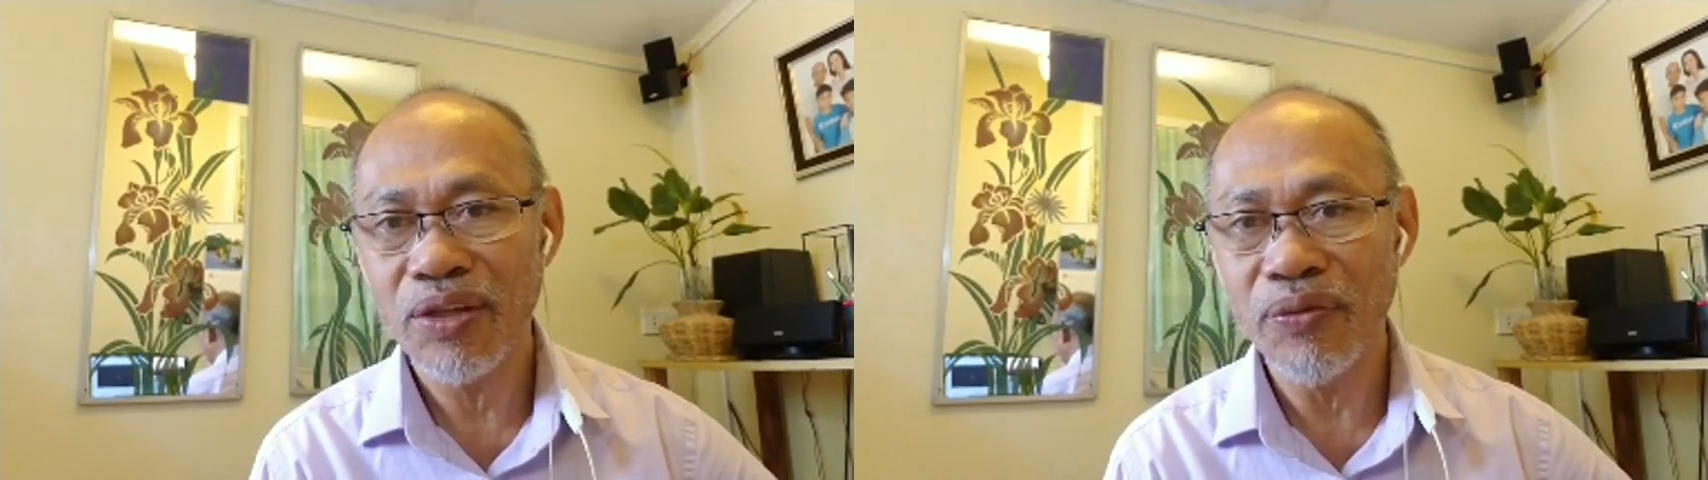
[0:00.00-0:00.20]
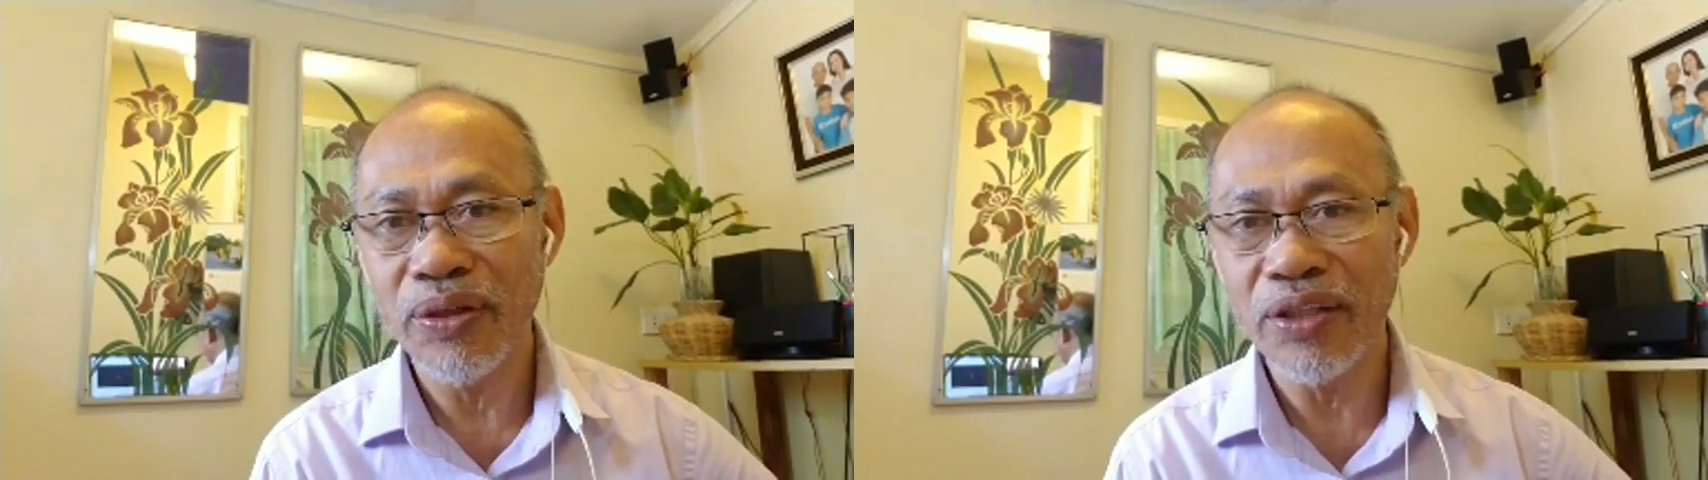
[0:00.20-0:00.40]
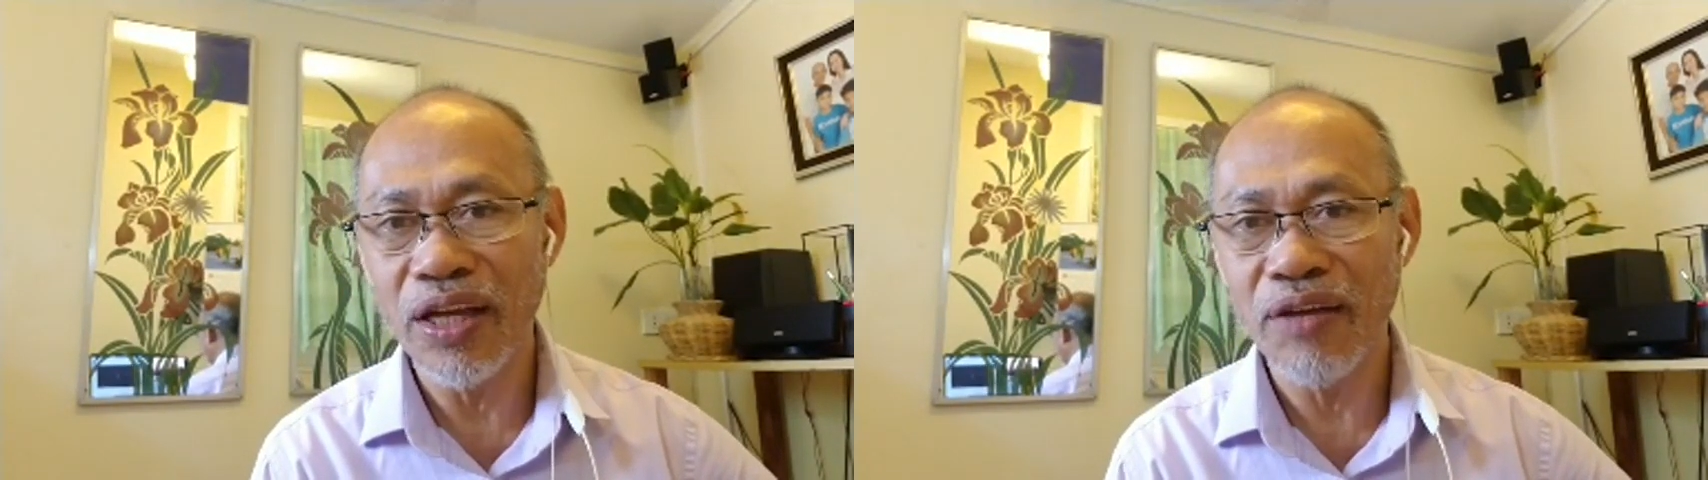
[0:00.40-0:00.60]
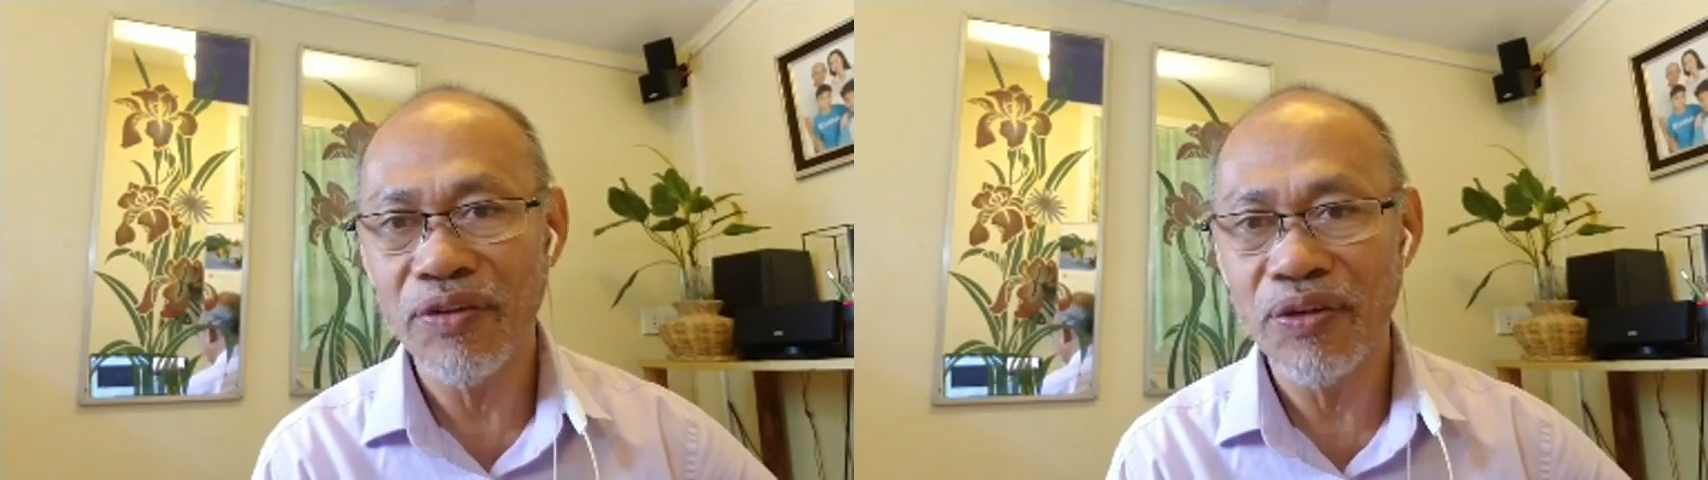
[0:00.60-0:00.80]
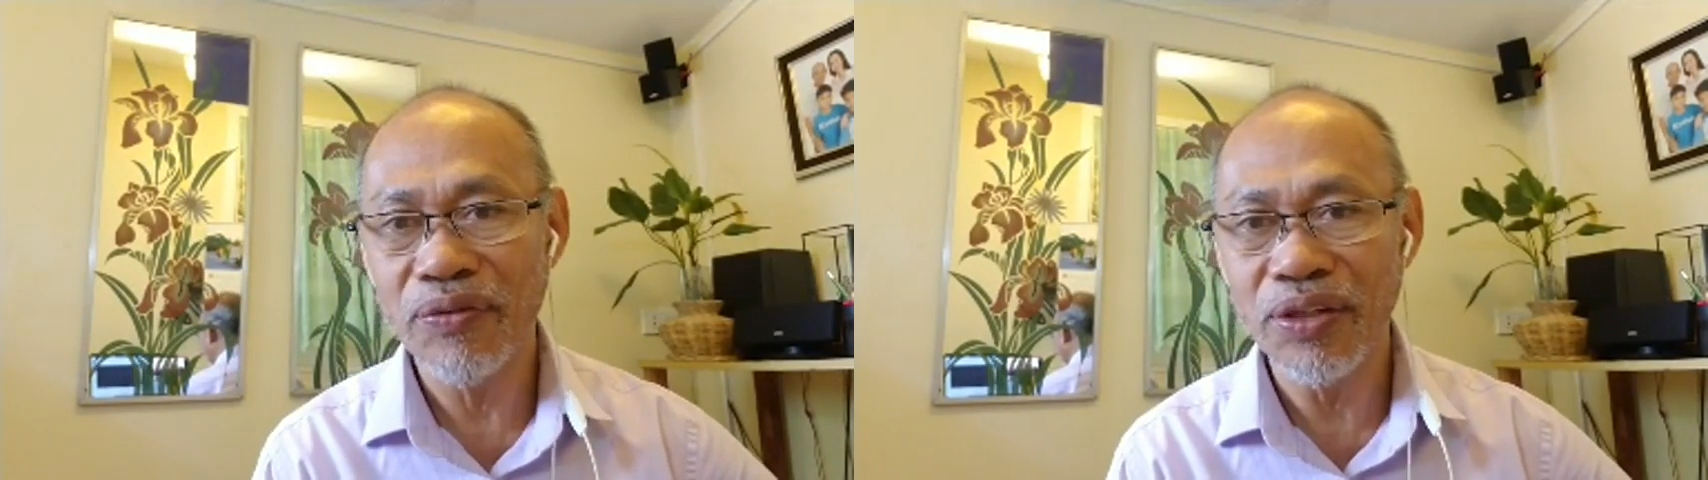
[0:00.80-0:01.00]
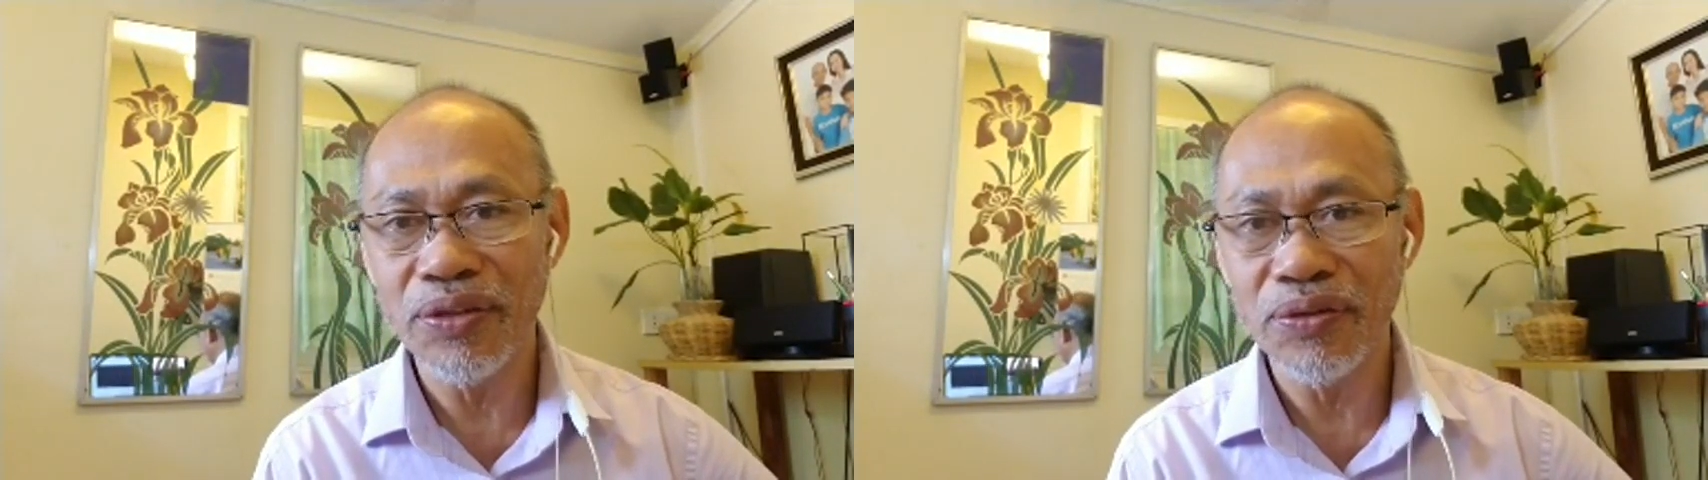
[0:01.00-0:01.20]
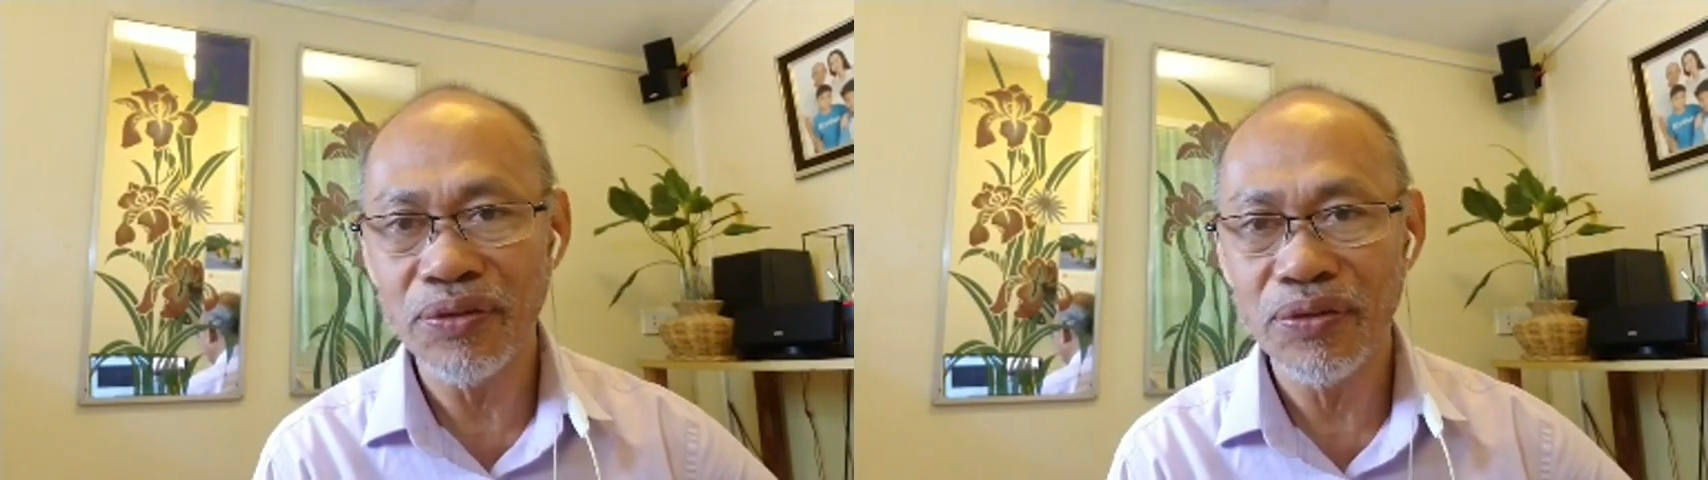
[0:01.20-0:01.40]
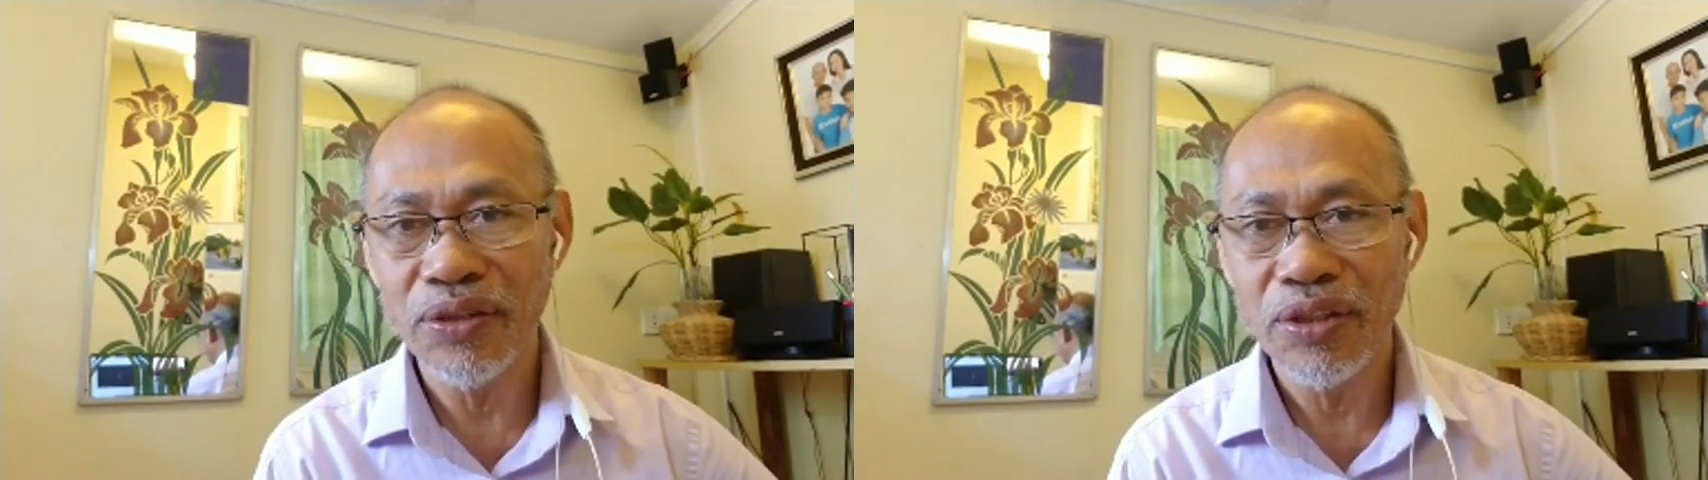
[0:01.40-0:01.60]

Whatever we do,